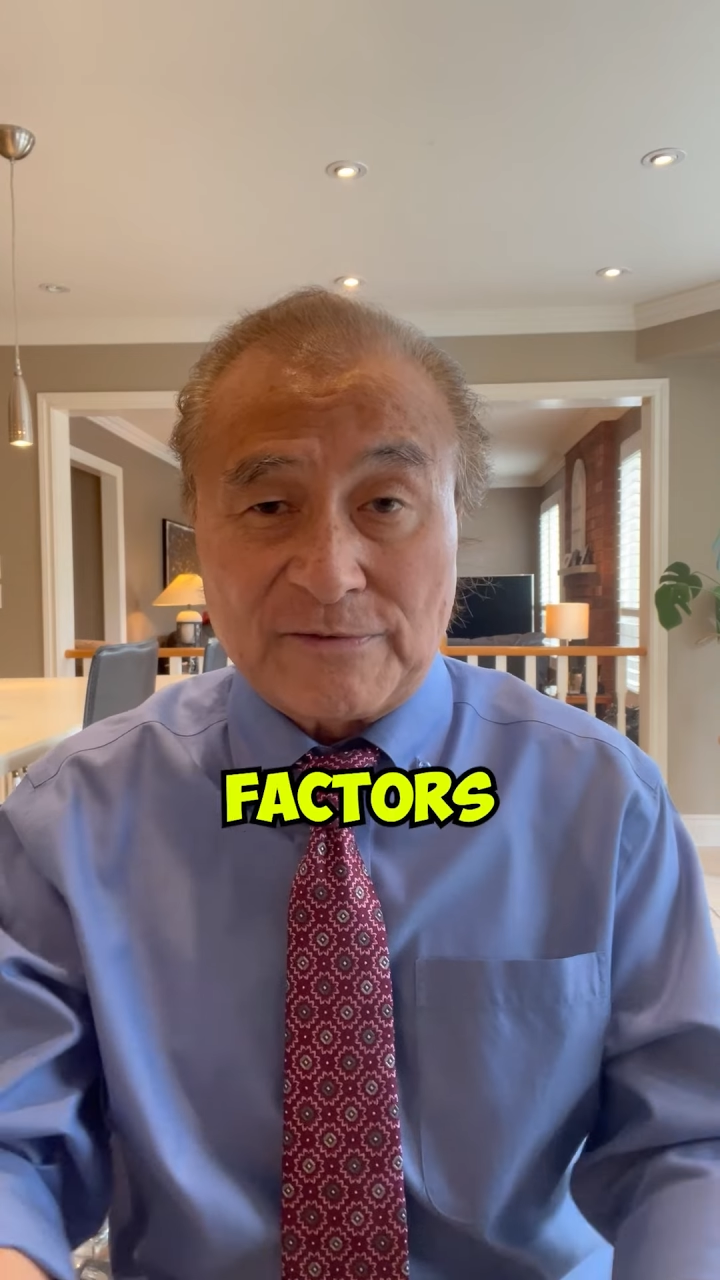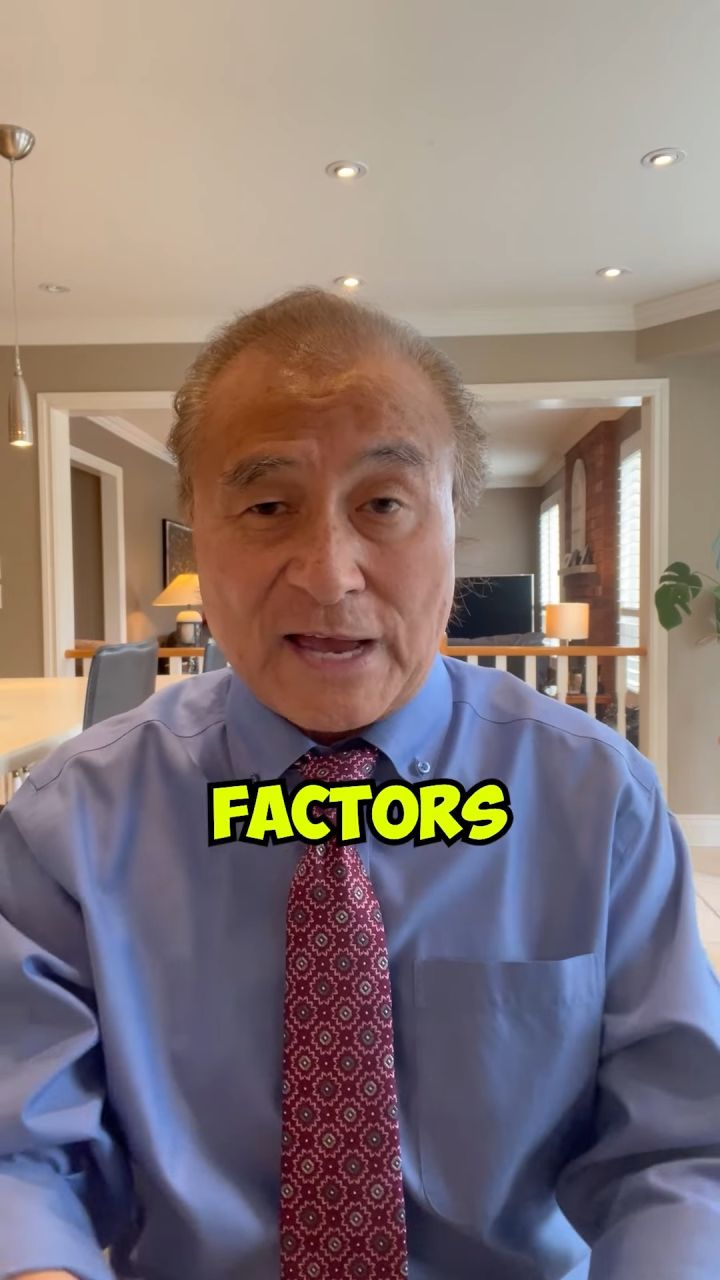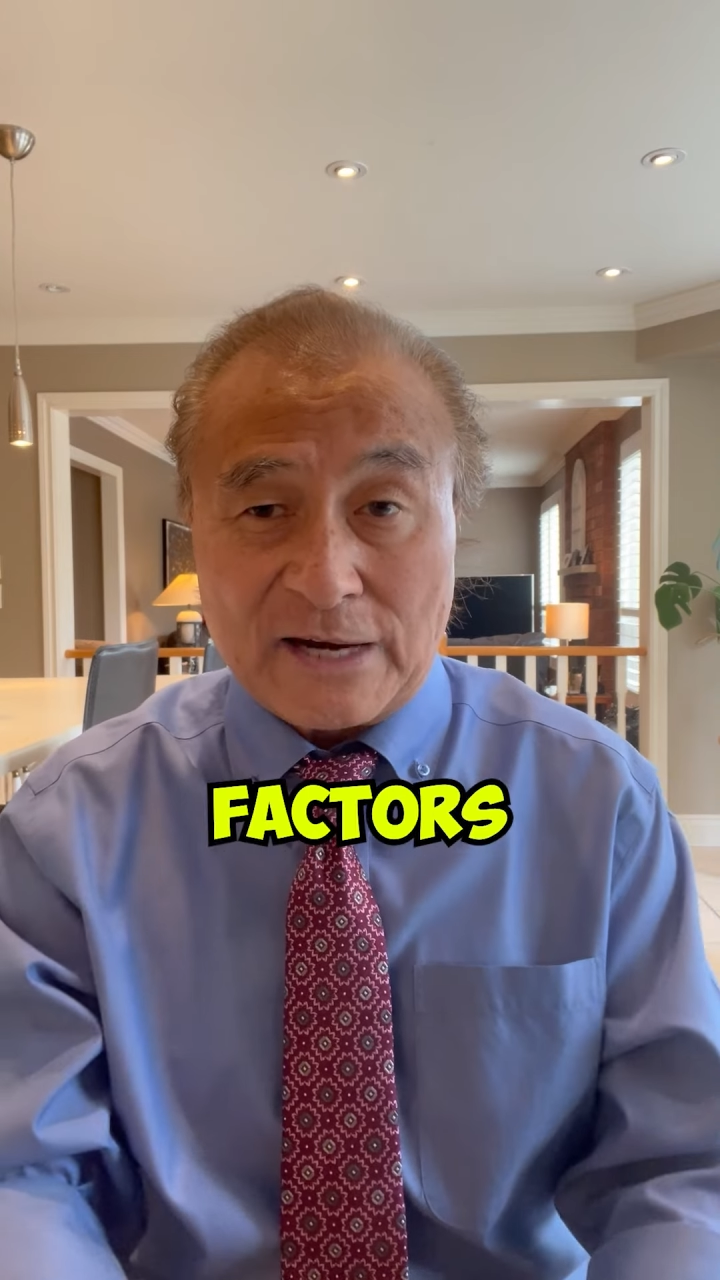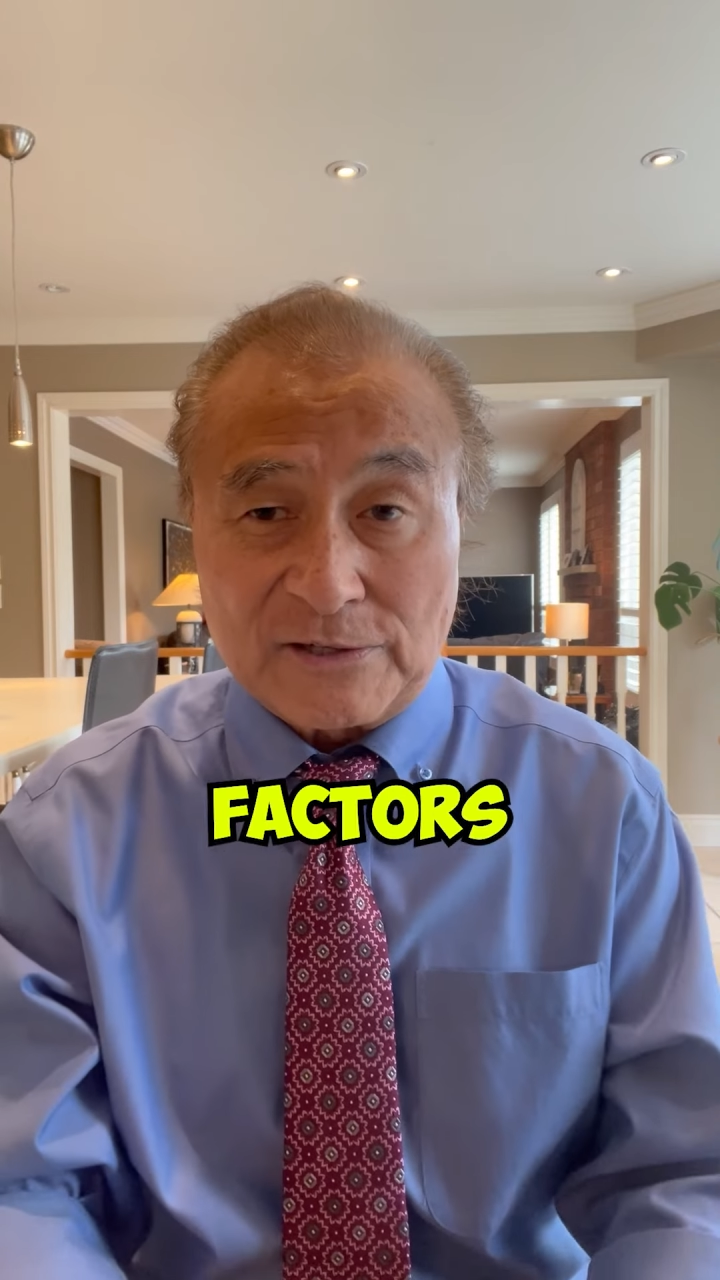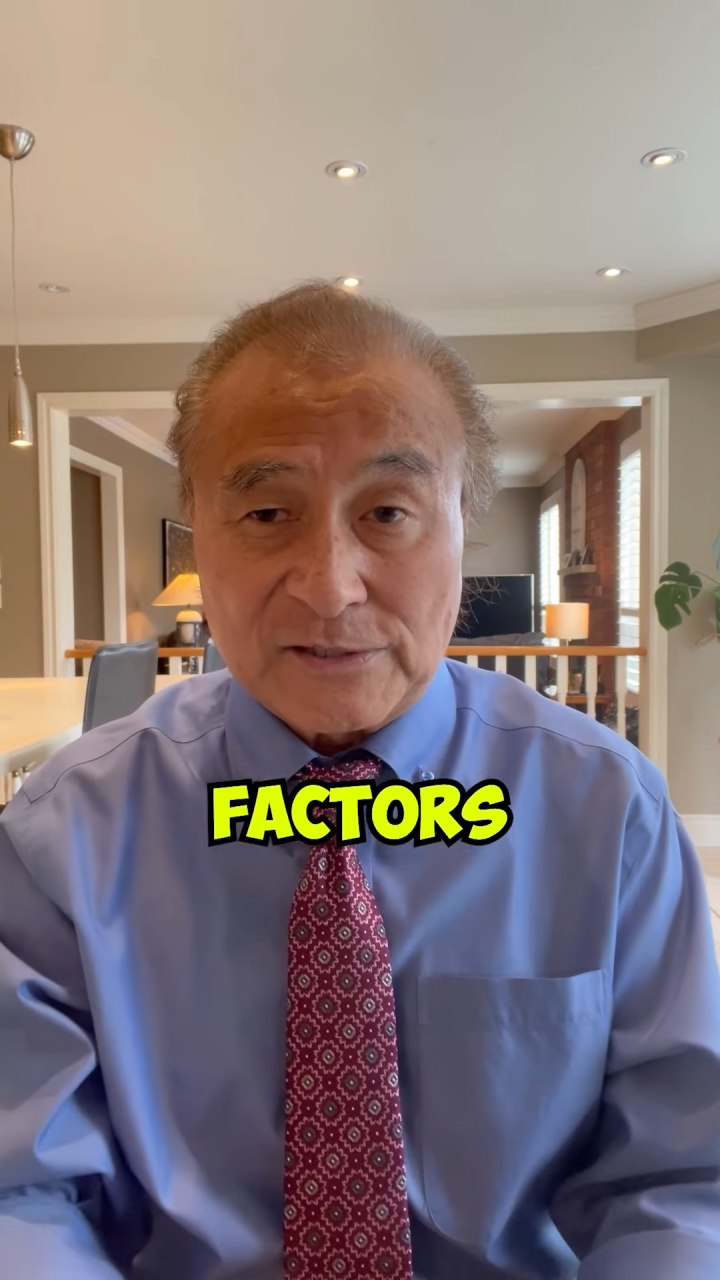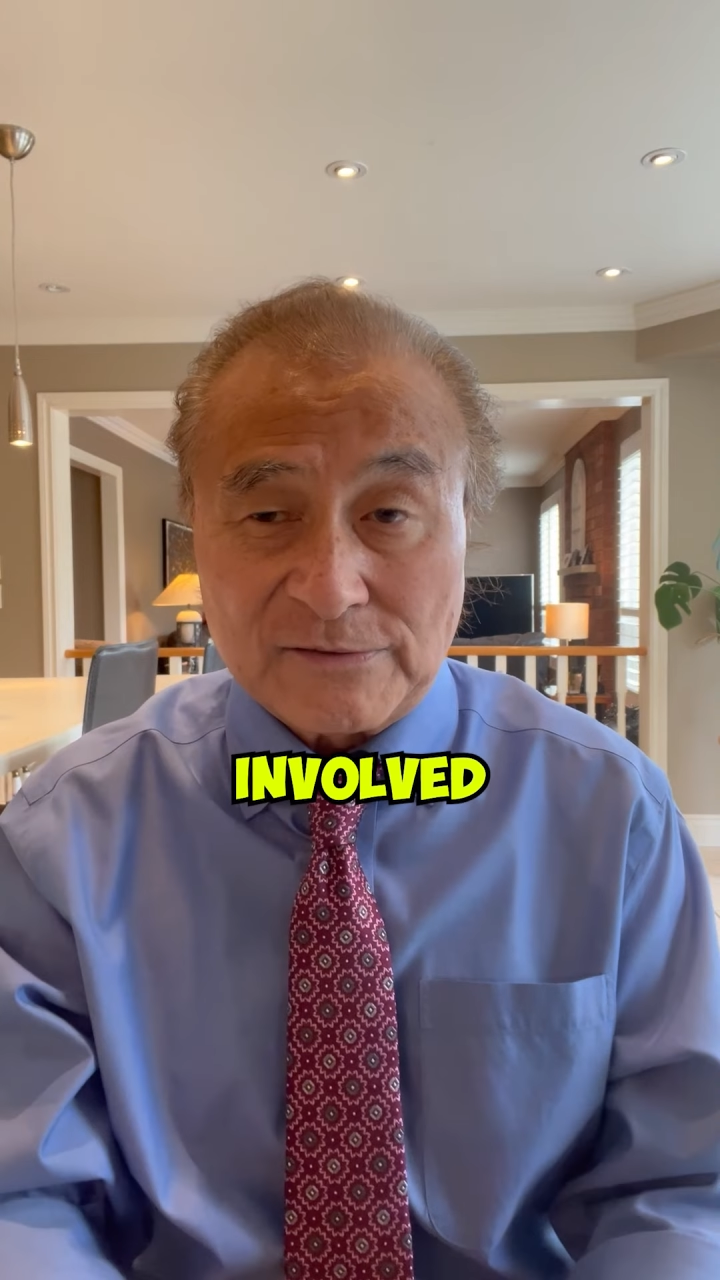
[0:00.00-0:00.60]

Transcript: factors